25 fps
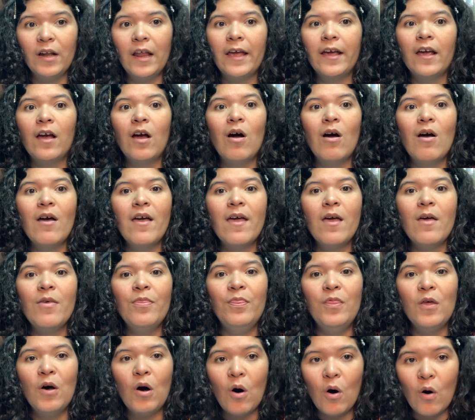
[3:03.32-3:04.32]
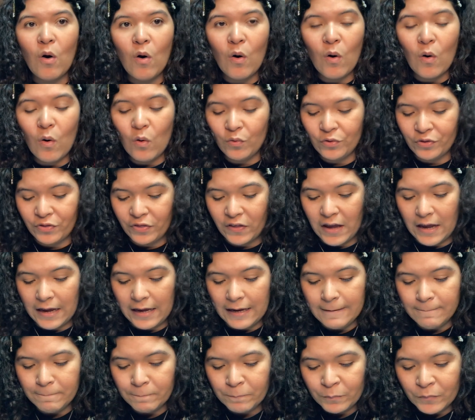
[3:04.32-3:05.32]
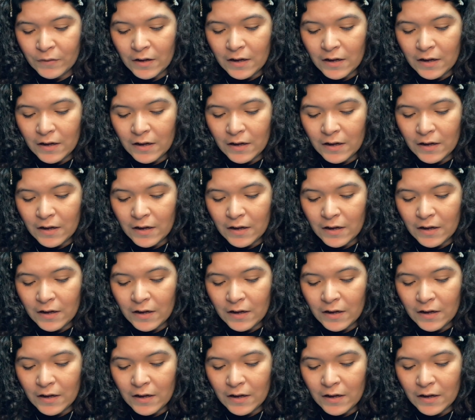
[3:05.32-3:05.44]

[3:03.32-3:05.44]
like the whole thing.